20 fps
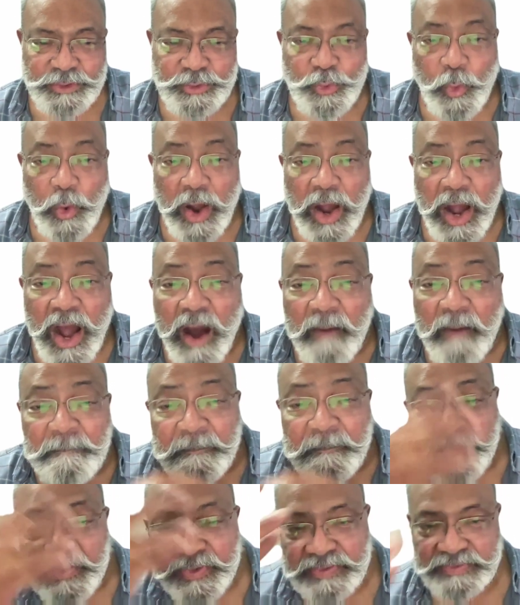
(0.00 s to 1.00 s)
to
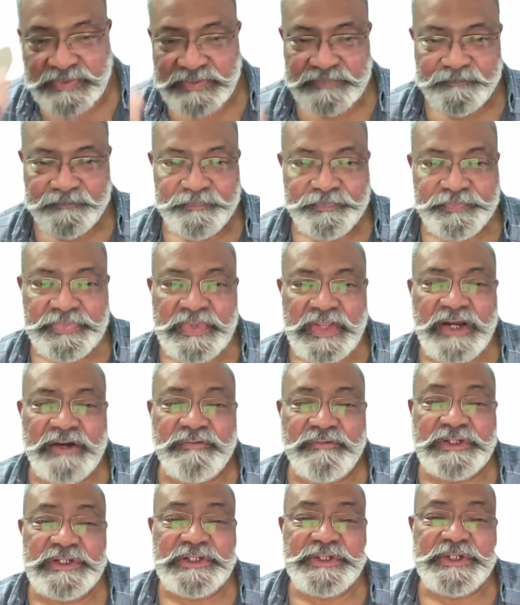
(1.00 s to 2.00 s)
up
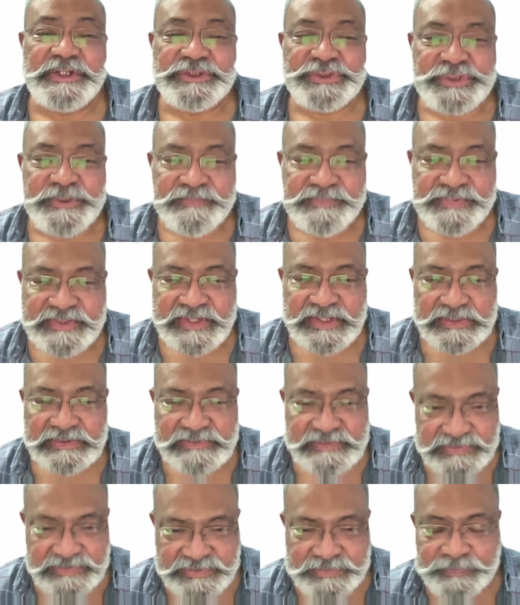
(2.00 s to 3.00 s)
our leadership
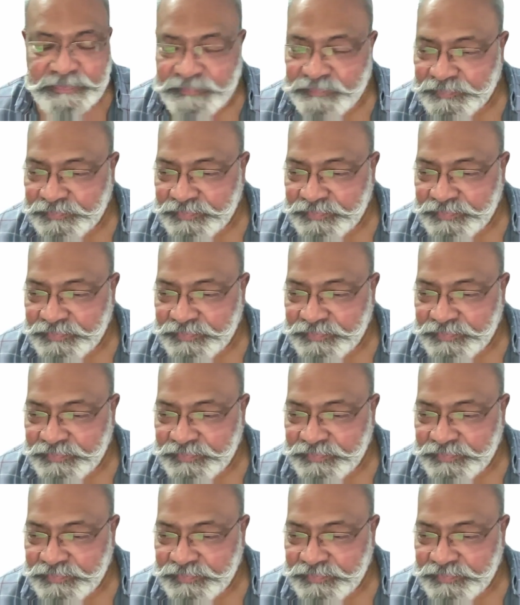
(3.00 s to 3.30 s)
skills?